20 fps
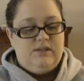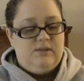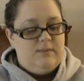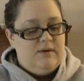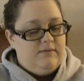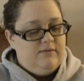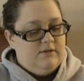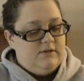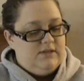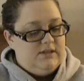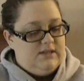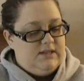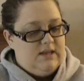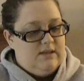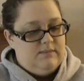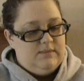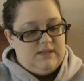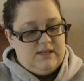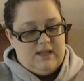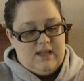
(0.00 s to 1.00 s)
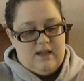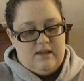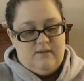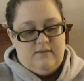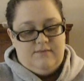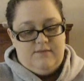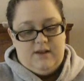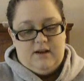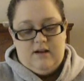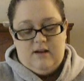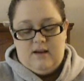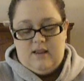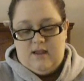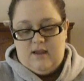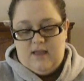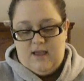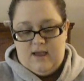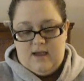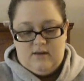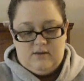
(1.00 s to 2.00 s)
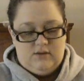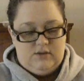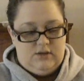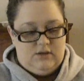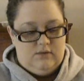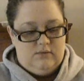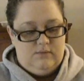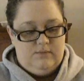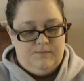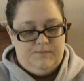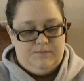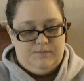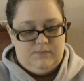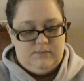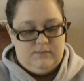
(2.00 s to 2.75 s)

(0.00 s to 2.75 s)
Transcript: also my first attempt at kind of figuring out how to